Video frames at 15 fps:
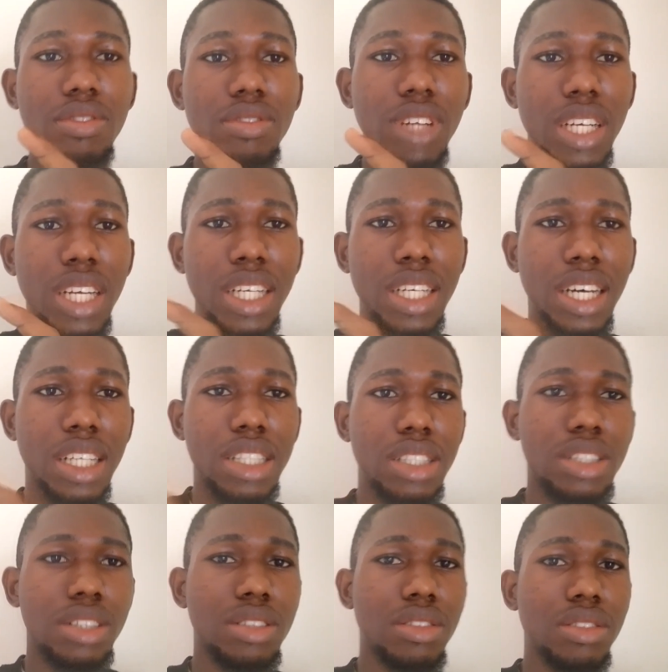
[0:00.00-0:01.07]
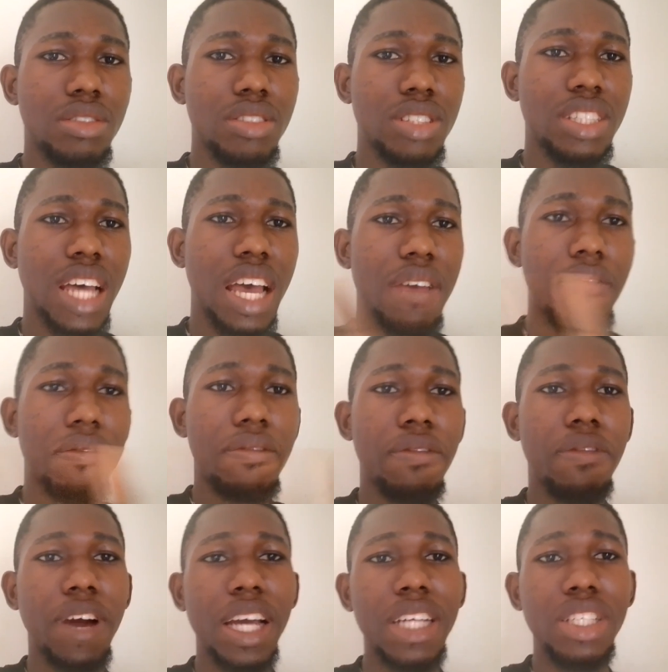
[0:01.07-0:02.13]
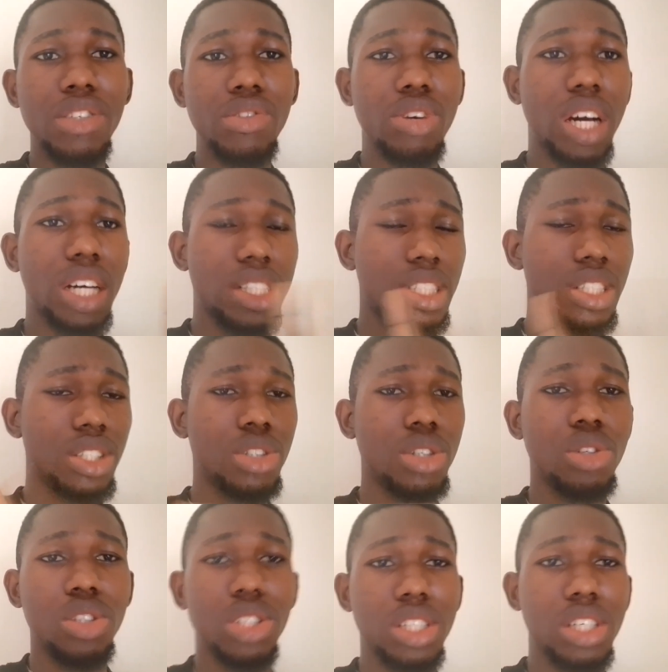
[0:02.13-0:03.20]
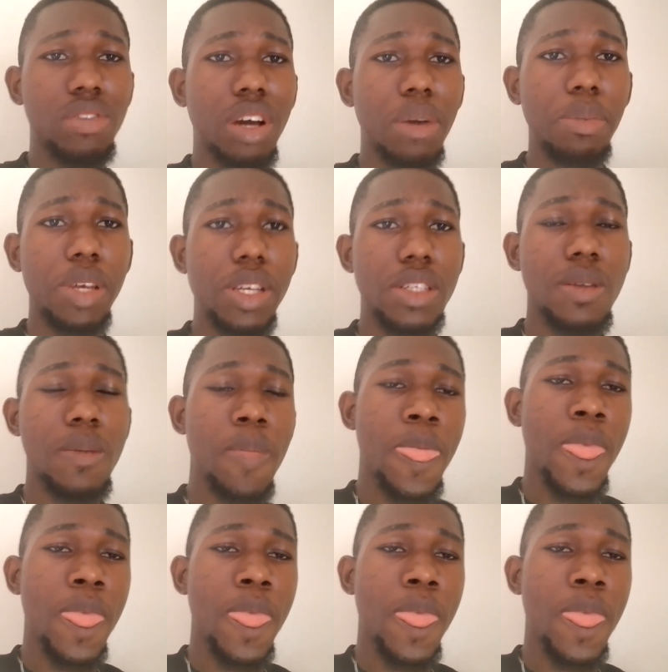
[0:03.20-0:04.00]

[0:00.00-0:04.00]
rather than dividing your attention on several pairs.